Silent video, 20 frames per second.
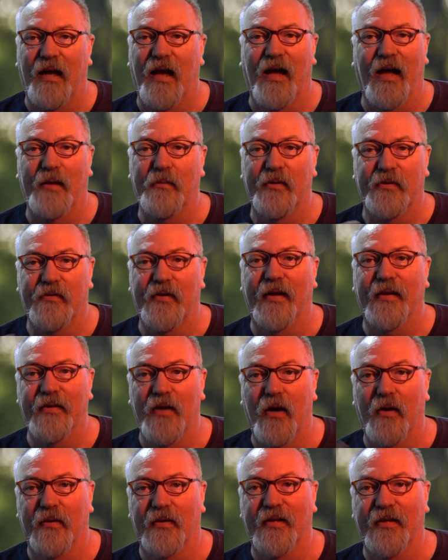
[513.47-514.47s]
I would say
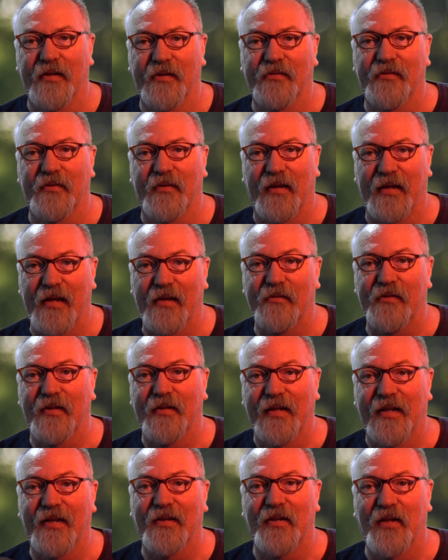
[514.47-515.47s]
no, he's a
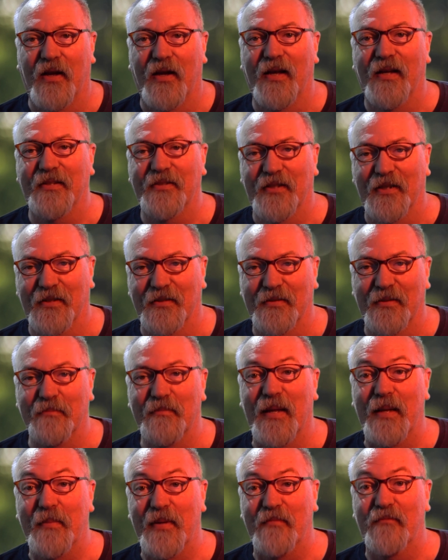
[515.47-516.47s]
little conscious, and
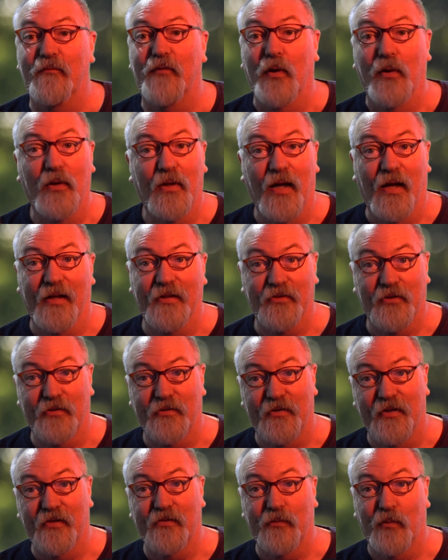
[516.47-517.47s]
maybe full
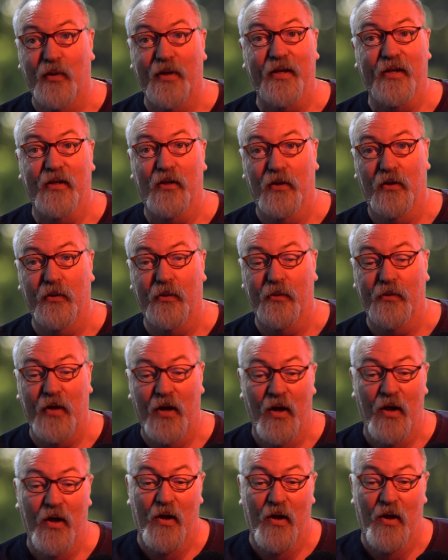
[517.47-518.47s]
consciousness would include
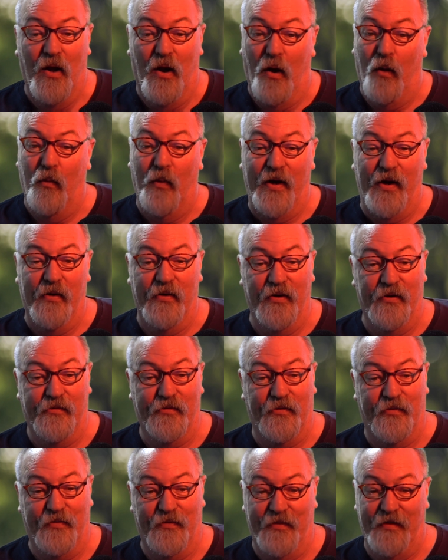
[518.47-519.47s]

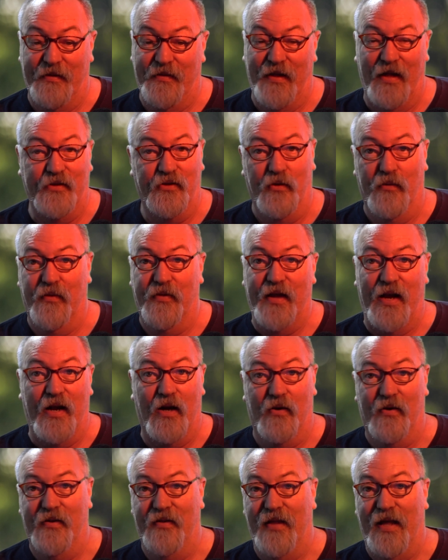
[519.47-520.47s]
awareness that you're
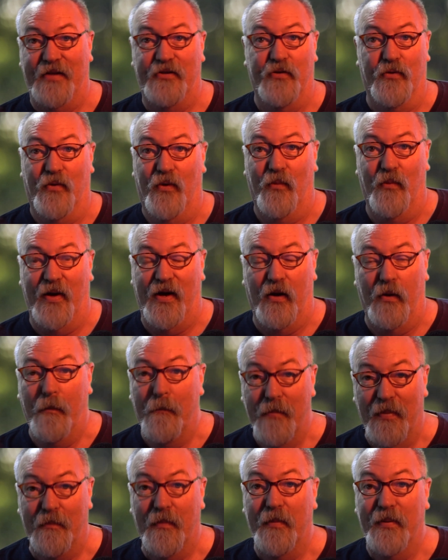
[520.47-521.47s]
there and that you're aware.
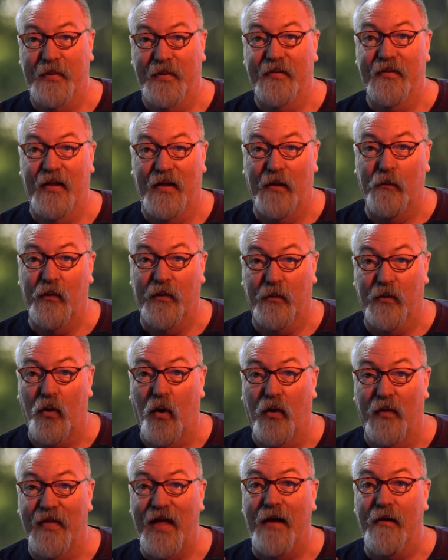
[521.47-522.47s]
Maybe we would
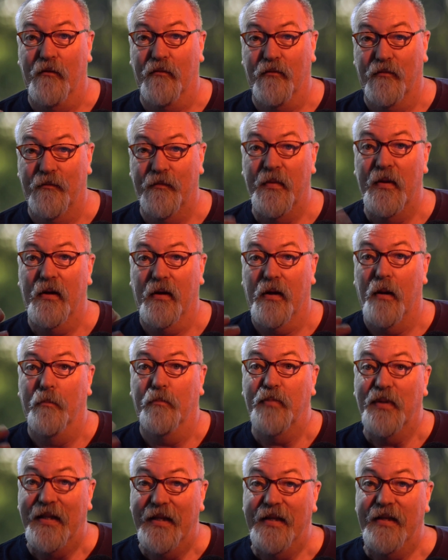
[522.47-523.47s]
call that
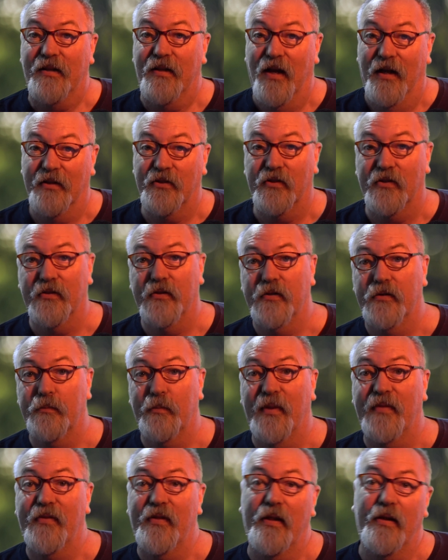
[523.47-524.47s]
complete consciousness,
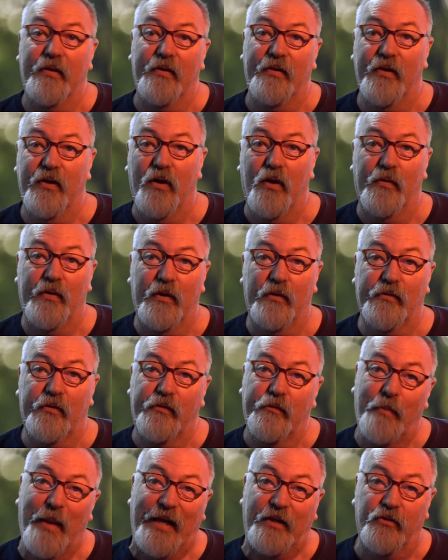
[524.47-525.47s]
but there's a
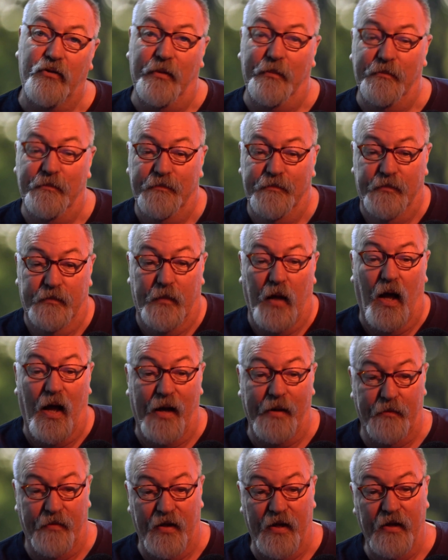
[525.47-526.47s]
spectrum,
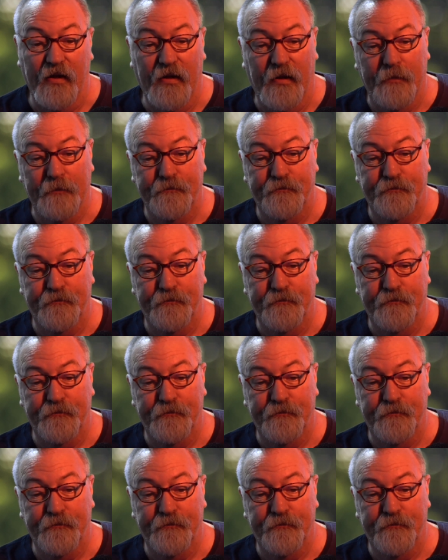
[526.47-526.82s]
I think.